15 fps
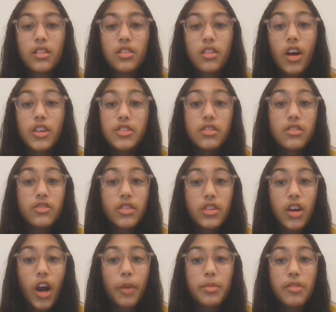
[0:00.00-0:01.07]
Lawsuits for
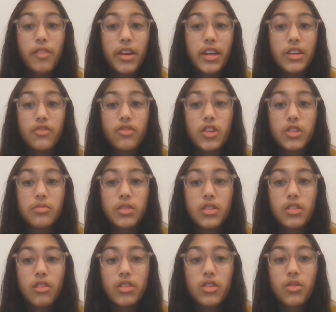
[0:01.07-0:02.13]
copyright infringement
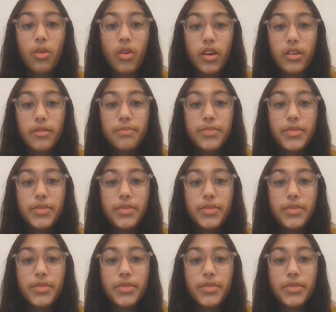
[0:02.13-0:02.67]
go to court